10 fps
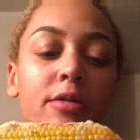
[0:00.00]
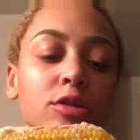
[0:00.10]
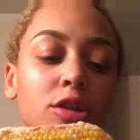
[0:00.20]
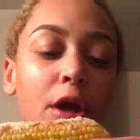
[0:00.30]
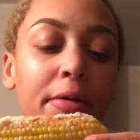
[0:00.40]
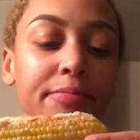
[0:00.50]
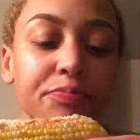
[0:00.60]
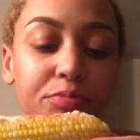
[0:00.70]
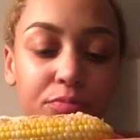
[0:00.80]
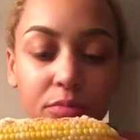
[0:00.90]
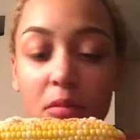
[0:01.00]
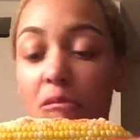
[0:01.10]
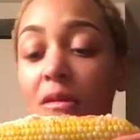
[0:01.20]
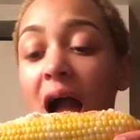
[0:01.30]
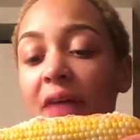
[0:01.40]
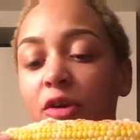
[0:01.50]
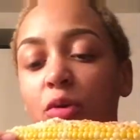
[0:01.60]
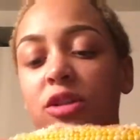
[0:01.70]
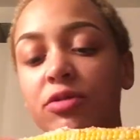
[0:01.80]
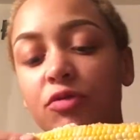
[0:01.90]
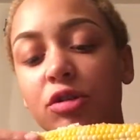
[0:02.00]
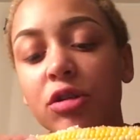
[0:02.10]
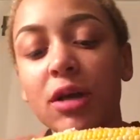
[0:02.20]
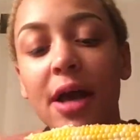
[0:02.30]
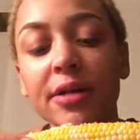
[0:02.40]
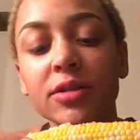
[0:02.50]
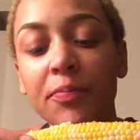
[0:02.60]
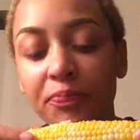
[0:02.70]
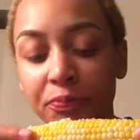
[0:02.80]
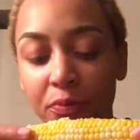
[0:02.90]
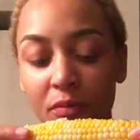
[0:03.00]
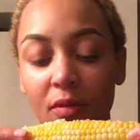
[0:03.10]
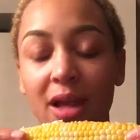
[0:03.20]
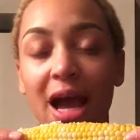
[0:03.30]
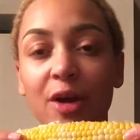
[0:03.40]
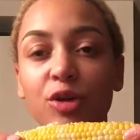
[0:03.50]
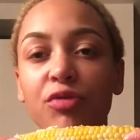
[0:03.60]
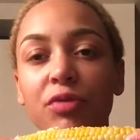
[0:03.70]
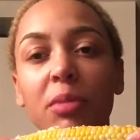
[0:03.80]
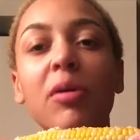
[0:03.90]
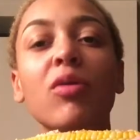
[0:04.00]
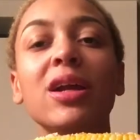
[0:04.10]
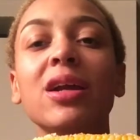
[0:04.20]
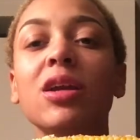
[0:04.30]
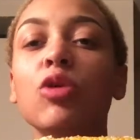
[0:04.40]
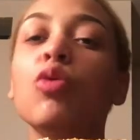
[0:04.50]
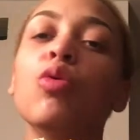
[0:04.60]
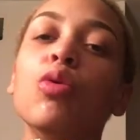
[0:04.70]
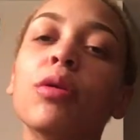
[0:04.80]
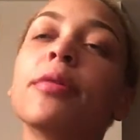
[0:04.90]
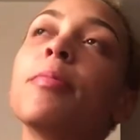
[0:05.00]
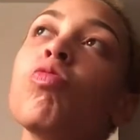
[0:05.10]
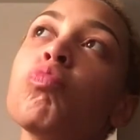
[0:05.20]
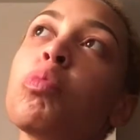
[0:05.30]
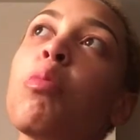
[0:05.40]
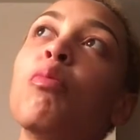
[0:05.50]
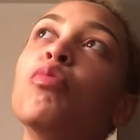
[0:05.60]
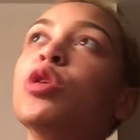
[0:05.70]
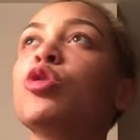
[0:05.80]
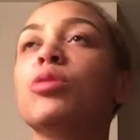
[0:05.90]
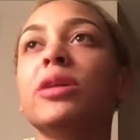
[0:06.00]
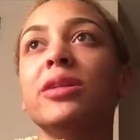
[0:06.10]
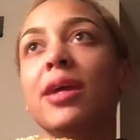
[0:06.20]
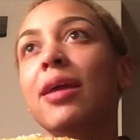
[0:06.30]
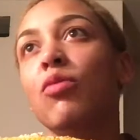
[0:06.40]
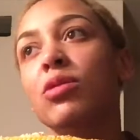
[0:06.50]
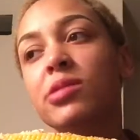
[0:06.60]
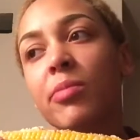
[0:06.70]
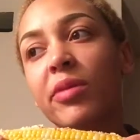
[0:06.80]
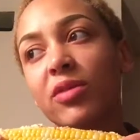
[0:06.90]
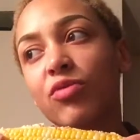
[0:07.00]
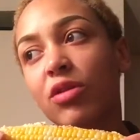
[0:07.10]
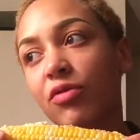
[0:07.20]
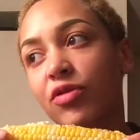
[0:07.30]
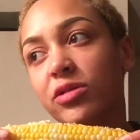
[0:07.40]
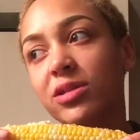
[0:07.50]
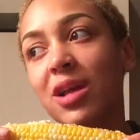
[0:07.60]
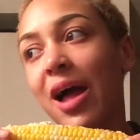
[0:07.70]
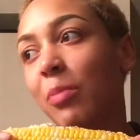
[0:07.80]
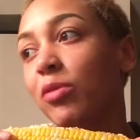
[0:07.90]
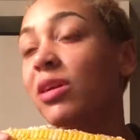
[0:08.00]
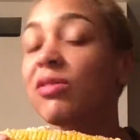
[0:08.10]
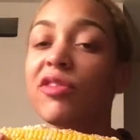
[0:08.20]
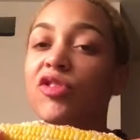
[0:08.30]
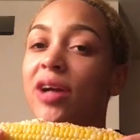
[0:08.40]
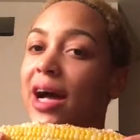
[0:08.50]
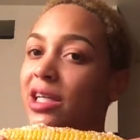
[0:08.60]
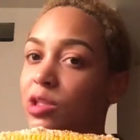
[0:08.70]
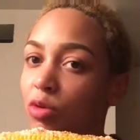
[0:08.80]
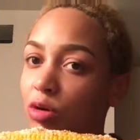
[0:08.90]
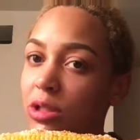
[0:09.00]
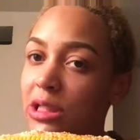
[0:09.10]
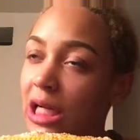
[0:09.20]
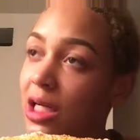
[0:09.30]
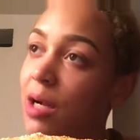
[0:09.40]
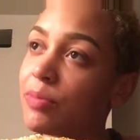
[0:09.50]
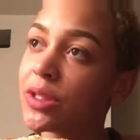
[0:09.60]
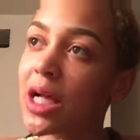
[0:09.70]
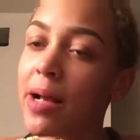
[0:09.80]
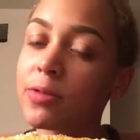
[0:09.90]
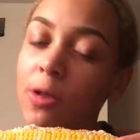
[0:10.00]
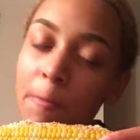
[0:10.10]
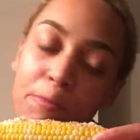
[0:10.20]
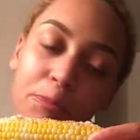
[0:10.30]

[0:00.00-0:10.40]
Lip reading: So, I have a question for you guys. How do you feel about eating corn when you're on a date with somebody for the first time? Or even if you guys went on a date a couple of times.